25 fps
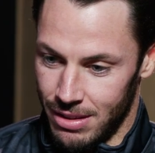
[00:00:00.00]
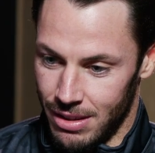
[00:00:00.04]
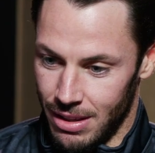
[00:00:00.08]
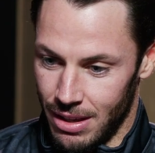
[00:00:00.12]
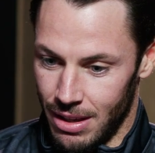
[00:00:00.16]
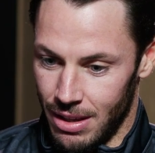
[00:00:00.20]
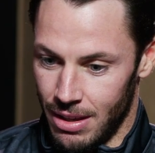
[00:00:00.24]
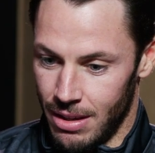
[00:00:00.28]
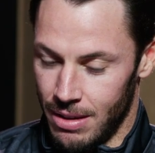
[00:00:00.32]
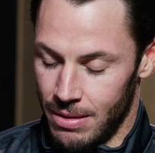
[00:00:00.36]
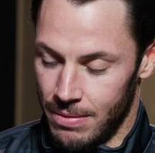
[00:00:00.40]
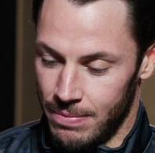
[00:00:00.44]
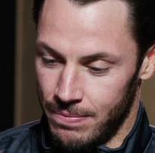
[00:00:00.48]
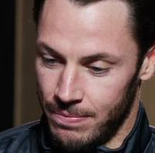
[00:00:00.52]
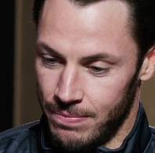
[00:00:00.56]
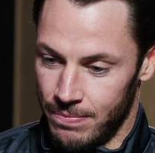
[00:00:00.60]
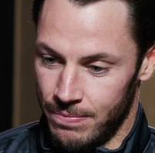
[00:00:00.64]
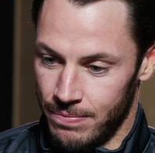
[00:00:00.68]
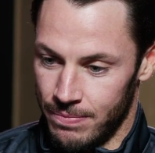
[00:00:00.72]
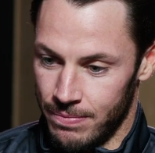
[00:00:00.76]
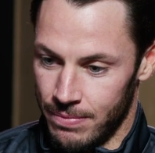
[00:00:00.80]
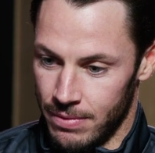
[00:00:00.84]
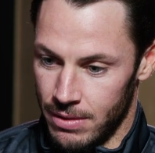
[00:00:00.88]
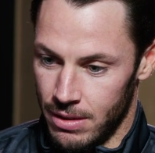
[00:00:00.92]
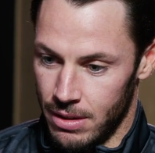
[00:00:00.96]
Um,
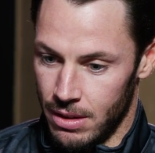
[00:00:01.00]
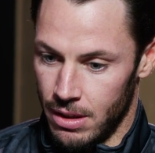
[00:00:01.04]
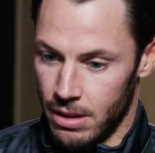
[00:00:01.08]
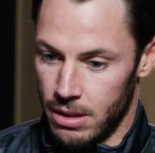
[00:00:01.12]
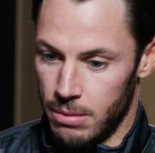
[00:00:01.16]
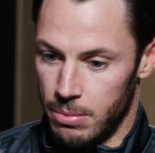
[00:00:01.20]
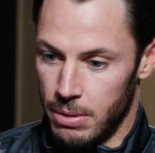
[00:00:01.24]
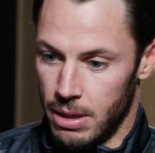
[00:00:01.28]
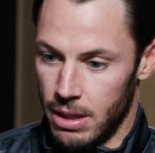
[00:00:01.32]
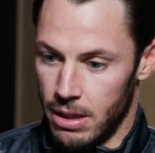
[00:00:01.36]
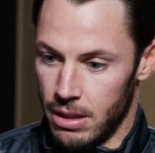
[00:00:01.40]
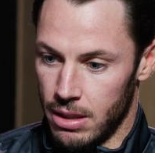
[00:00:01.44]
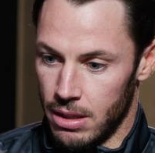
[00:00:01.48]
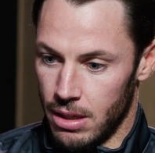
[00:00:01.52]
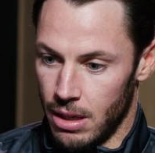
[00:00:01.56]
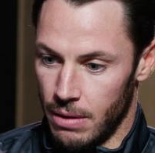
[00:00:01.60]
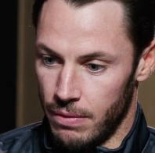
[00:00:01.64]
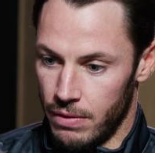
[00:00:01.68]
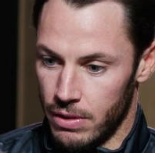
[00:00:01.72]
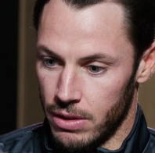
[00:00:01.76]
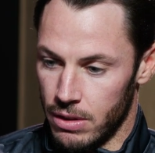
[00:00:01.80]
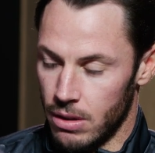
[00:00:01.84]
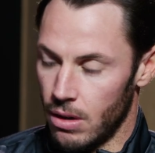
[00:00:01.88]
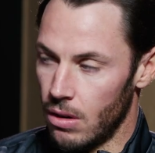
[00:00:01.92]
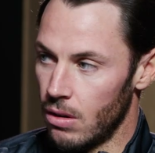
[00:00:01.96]
you know, to be at this club
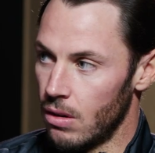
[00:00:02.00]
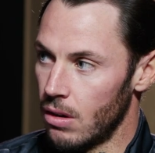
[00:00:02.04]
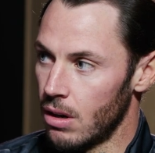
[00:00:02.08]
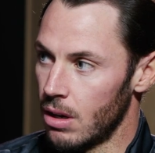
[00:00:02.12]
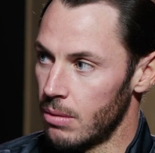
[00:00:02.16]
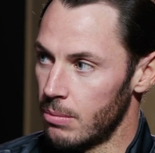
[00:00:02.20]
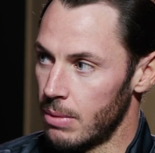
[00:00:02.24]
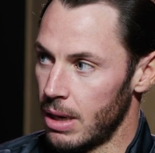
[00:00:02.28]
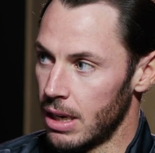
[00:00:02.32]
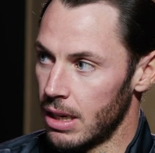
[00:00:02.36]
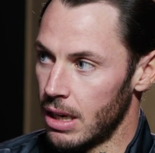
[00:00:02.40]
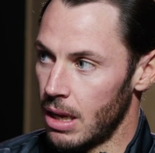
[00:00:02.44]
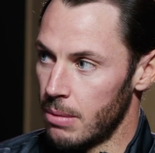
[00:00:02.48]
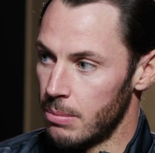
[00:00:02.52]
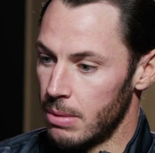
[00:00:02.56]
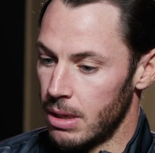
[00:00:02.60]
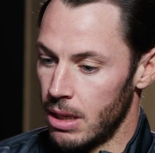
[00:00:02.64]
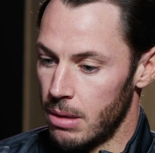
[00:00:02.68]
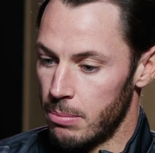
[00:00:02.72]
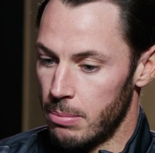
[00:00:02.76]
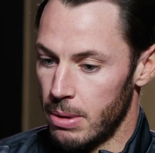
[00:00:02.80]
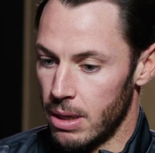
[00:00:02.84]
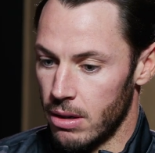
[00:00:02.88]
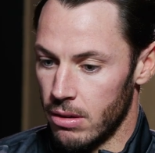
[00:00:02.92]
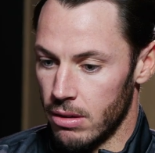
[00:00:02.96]
for so long and make that many
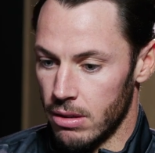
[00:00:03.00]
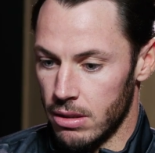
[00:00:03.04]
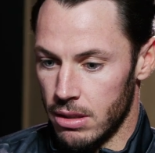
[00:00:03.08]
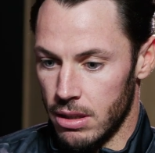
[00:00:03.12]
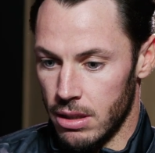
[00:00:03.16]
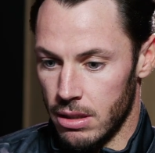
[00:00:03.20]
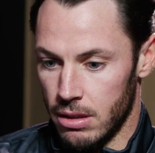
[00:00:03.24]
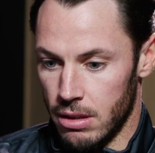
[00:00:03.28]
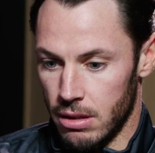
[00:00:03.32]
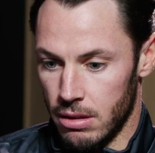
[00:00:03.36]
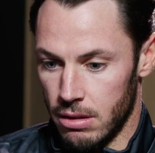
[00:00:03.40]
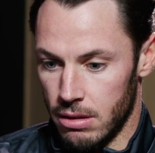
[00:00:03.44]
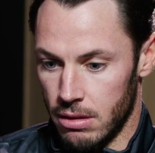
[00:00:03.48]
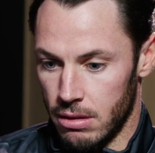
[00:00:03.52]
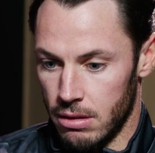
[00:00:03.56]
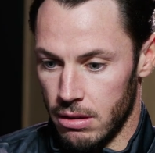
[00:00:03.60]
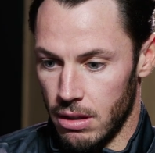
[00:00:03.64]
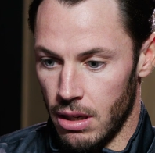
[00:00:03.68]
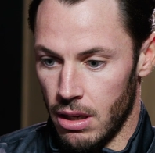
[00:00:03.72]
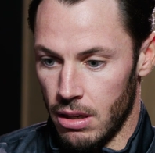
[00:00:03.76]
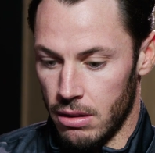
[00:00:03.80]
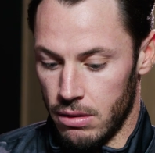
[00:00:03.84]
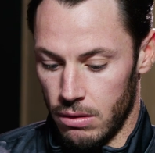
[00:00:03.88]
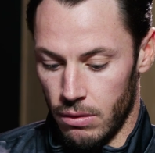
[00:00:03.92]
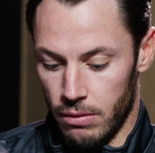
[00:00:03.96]
appearances is,
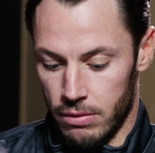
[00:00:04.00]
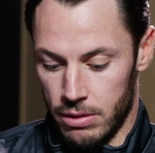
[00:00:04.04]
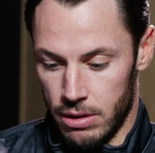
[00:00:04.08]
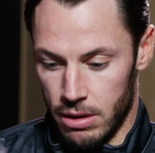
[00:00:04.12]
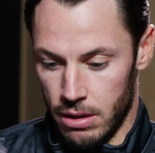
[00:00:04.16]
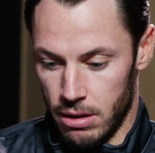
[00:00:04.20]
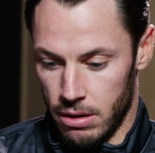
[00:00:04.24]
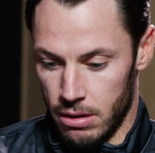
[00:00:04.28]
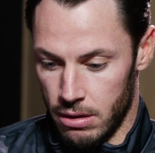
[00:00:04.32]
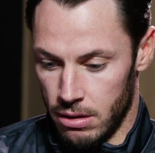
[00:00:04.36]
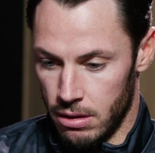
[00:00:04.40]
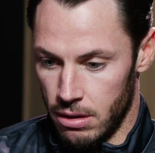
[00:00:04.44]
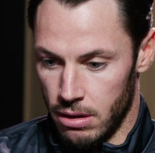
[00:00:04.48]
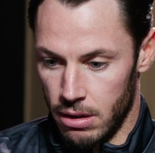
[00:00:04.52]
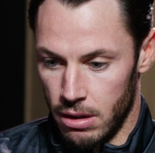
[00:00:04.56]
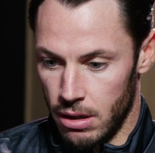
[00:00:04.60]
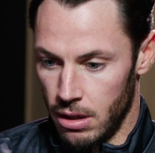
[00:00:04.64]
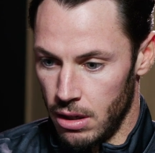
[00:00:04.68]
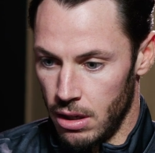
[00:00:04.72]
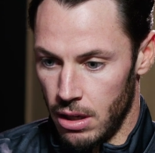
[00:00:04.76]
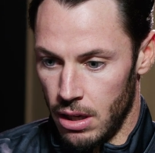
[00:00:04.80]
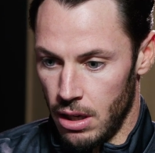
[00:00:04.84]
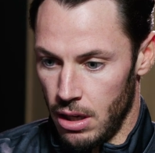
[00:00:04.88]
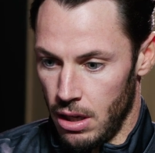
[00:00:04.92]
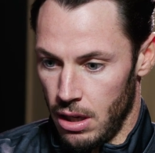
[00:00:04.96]
yes, obviously
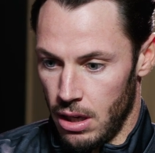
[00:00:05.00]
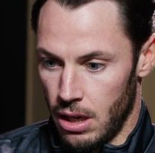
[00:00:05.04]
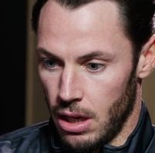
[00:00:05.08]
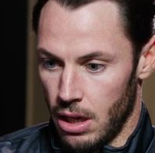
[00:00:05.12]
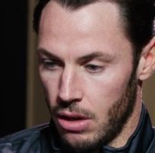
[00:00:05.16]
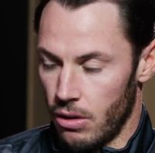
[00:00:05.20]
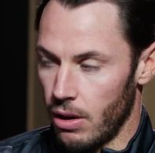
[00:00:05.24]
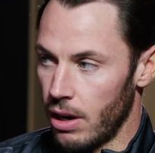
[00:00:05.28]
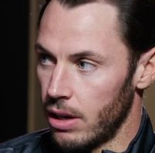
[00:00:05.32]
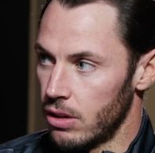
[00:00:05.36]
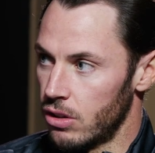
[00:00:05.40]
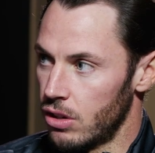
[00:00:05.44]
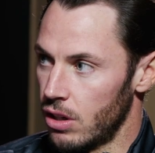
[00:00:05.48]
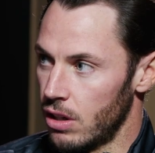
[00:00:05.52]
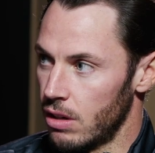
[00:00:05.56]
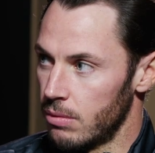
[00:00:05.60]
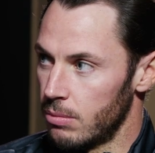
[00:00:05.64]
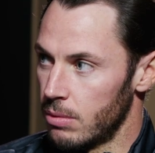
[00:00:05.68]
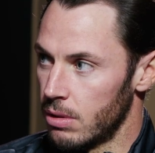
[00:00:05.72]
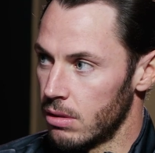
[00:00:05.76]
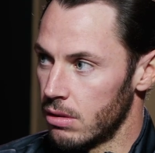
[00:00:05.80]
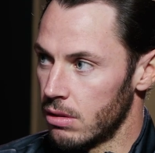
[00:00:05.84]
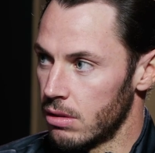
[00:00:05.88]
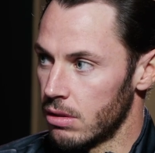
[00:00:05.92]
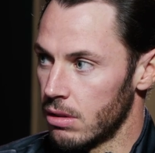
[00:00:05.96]
a great
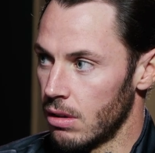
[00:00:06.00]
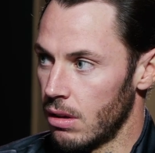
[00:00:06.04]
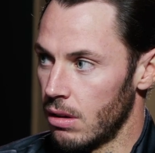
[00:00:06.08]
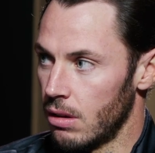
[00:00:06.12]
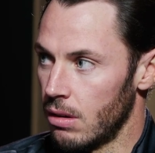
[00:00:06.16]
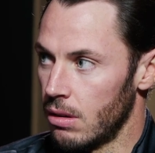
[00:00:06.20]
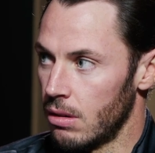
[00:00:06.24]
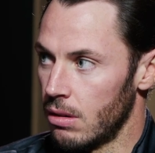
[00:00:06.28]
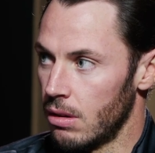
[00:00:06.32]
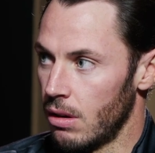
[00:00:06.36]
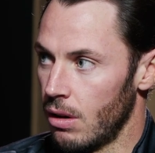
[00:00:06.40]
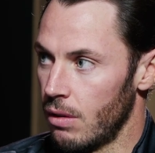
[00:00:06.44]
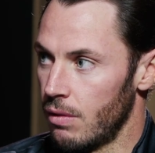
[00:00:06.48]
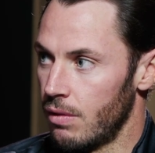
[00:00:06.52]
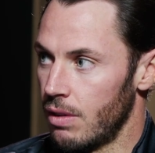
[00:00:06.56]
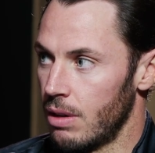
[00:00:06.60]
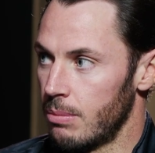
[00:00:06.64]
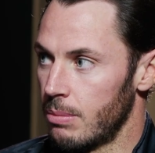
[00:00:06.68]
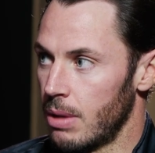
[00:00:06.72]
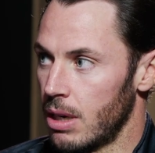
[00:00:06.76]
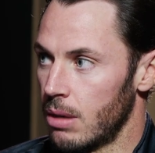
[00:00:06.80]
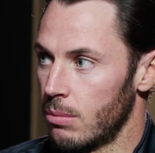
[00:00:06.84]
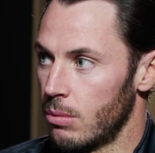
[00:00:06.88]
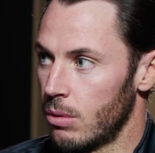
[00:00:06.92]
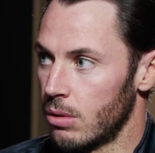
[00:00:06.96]
achievement. So hopefully
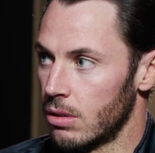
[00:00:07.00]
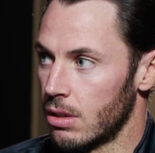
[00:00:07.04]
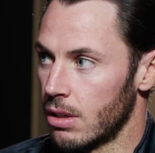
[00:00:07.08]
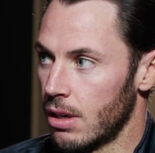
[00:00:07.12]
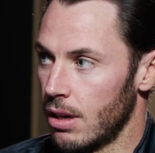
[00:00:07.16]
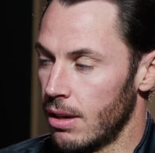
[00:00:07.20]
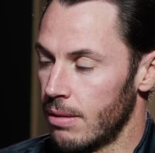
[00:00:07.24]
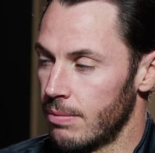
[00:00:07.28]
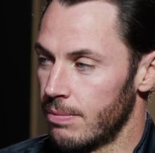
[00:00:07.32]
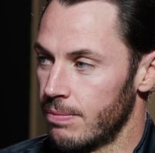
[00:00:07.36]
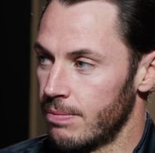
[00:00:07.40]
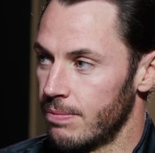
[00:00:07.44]
many more to come.